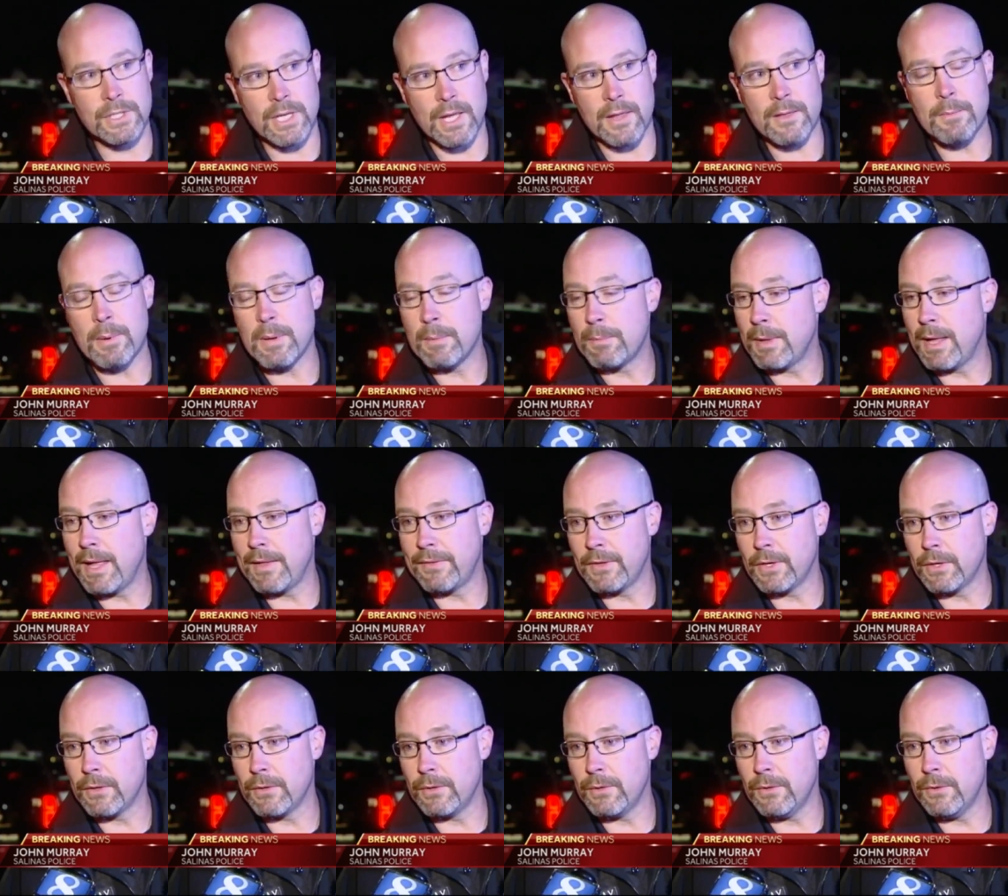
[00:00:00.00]
If there's other people
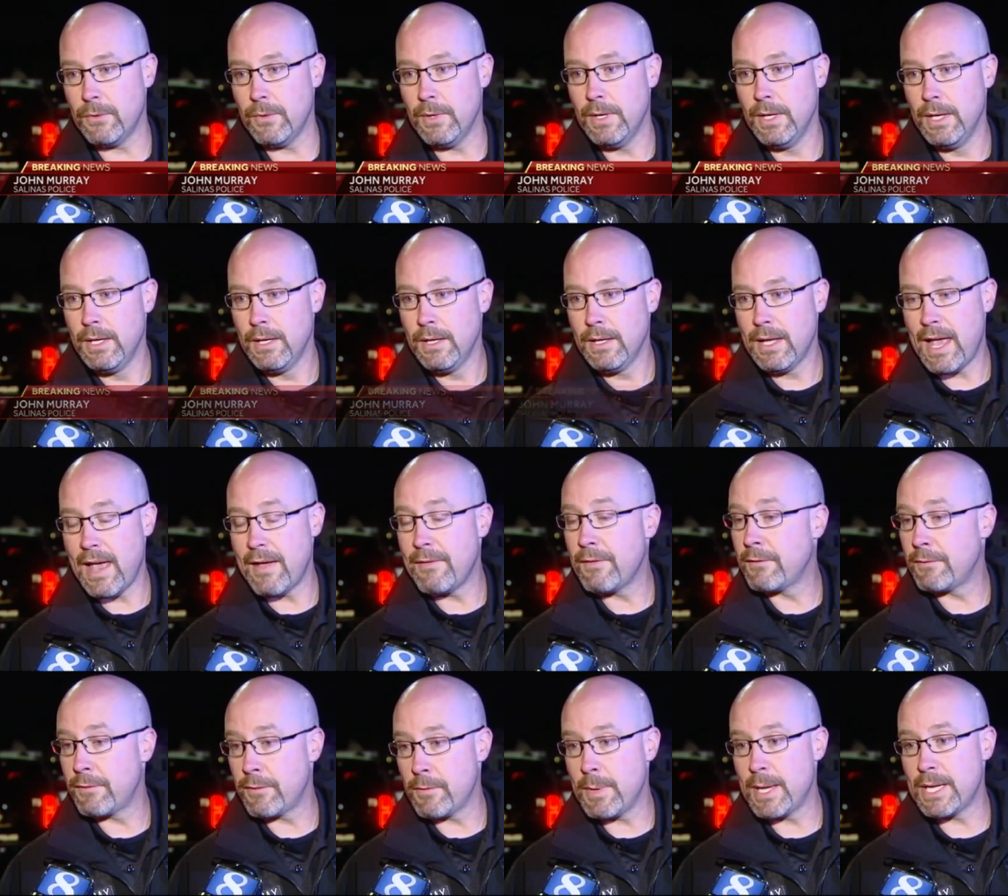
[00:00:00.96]
out there who
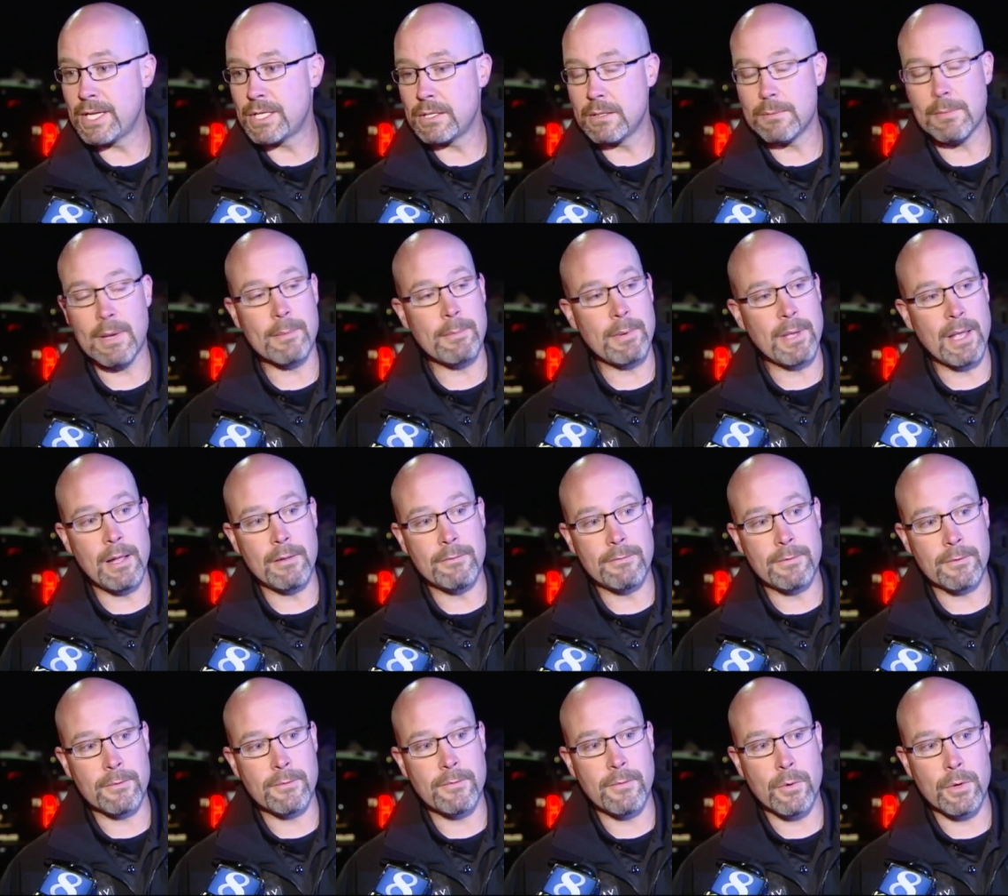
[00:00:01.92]
have information that might be
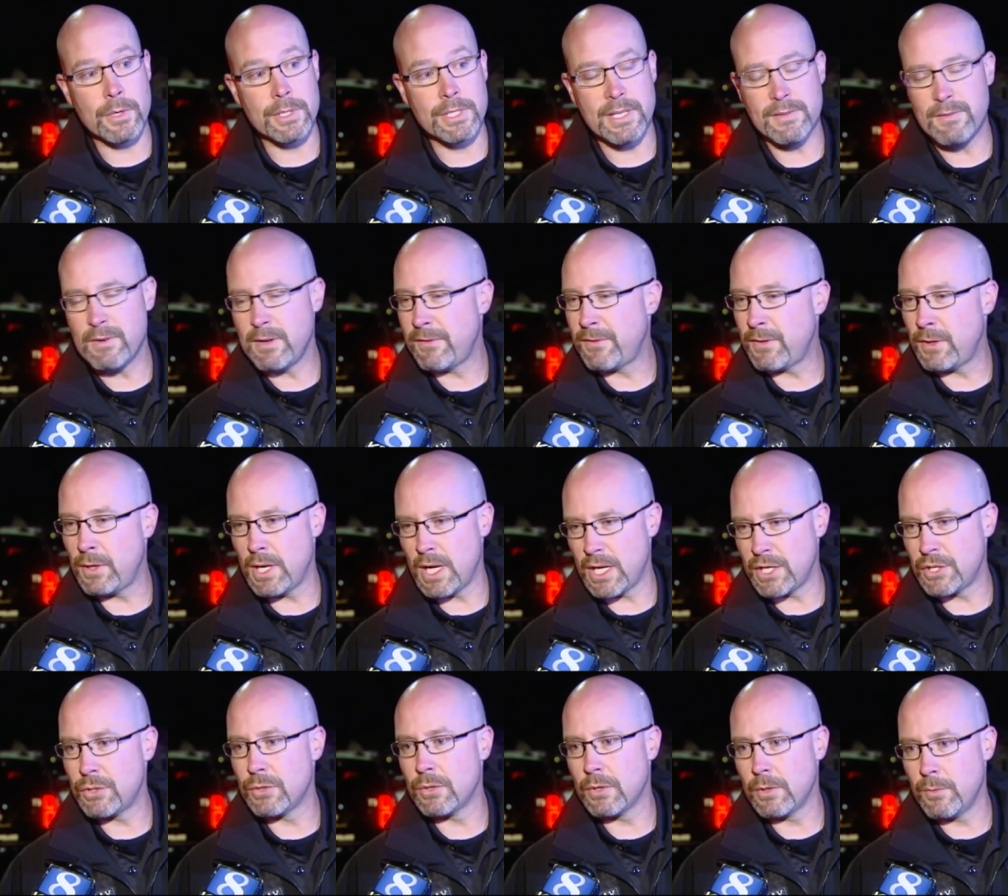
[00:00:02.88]
helpful for us, even if
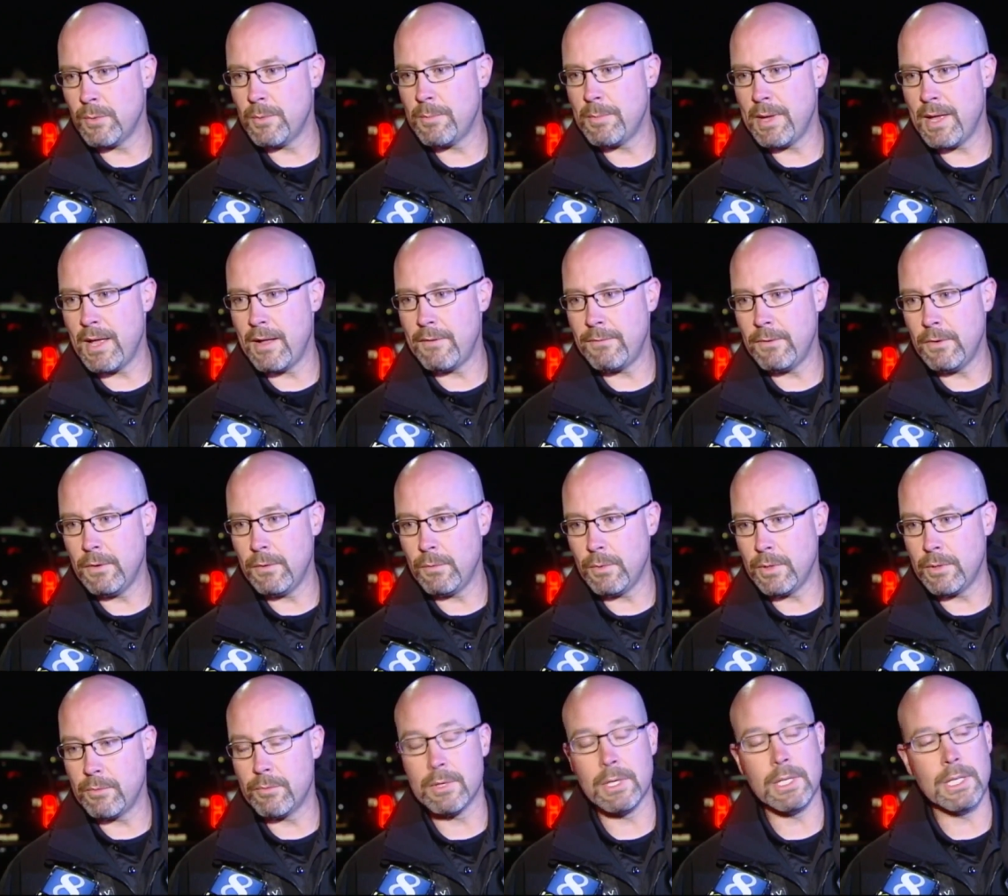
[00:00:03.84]
they're not sure it would be
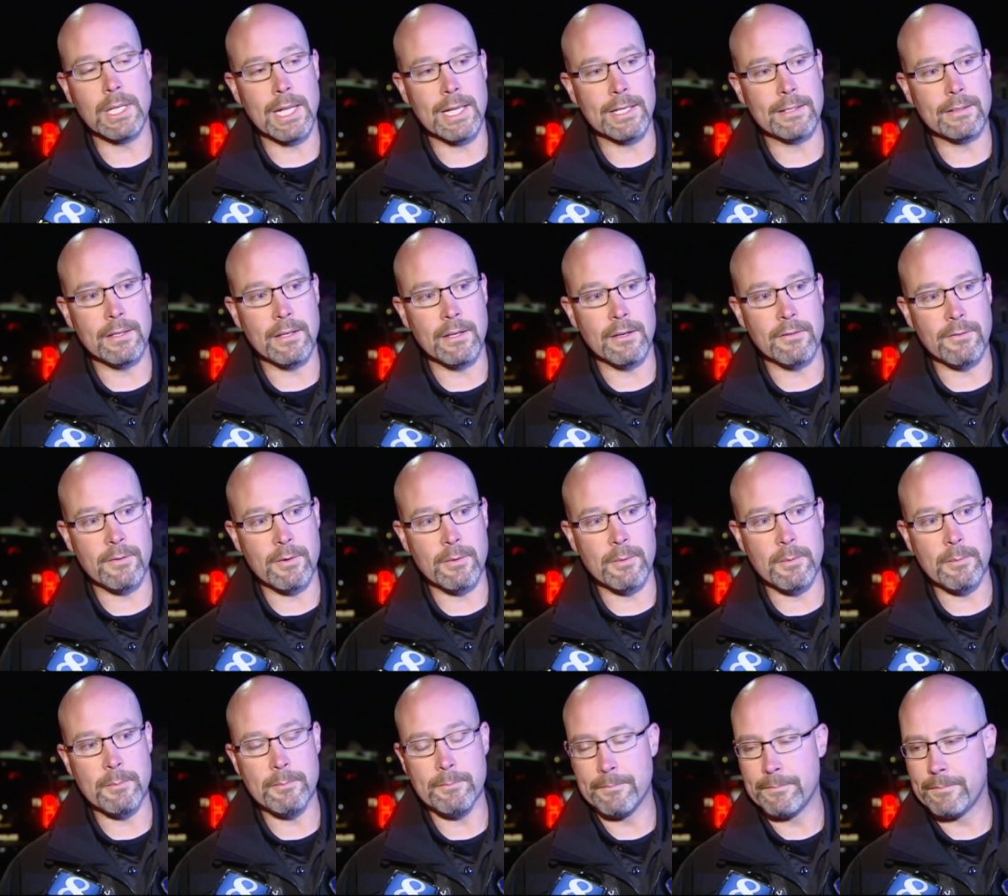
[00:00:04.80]
helpful, we'd really like to hear
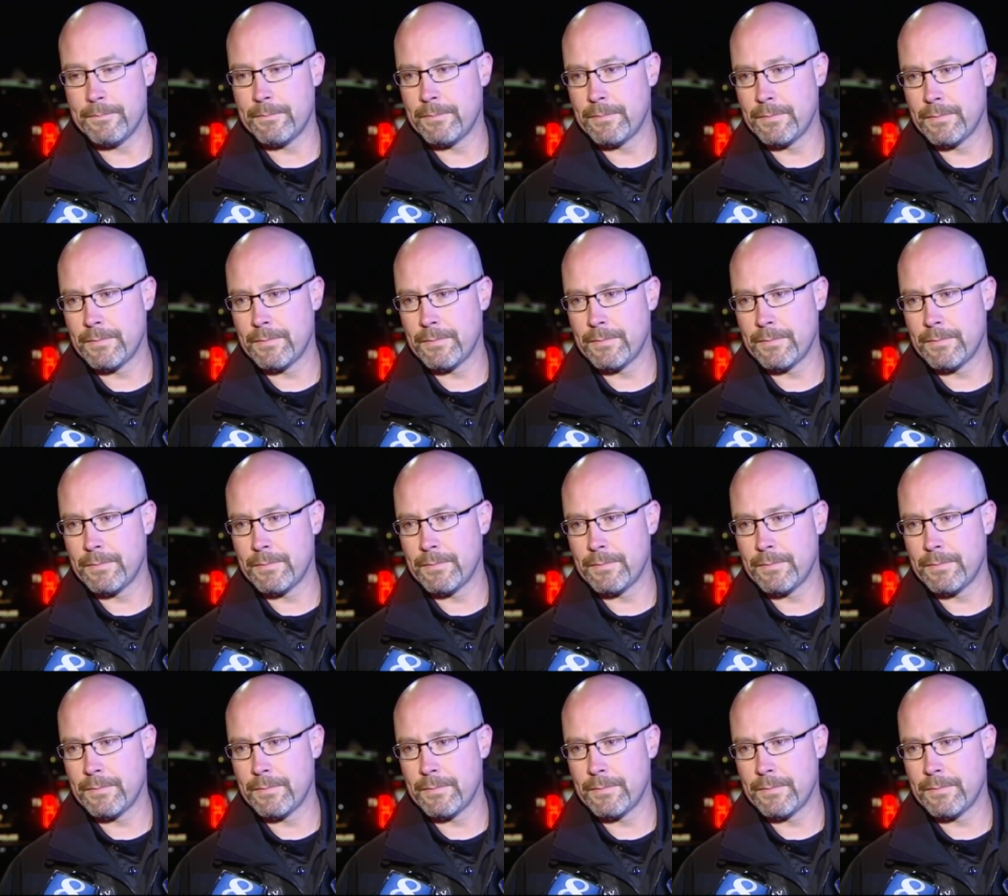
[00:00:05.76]
from them.